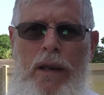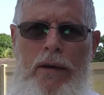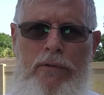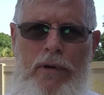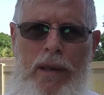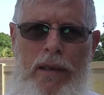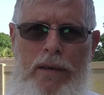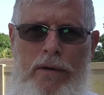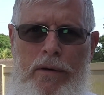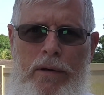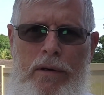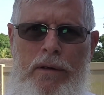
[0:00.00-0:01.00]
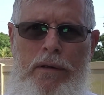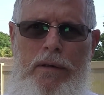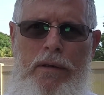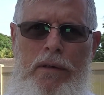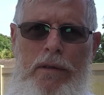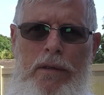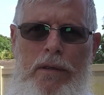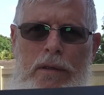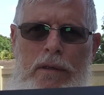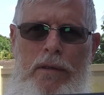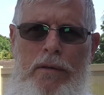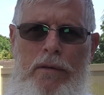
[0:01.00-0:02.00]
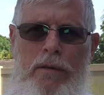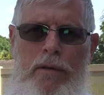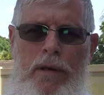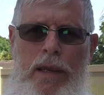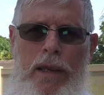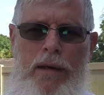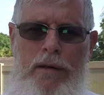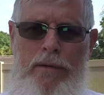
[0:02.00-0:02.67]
like right here. Right?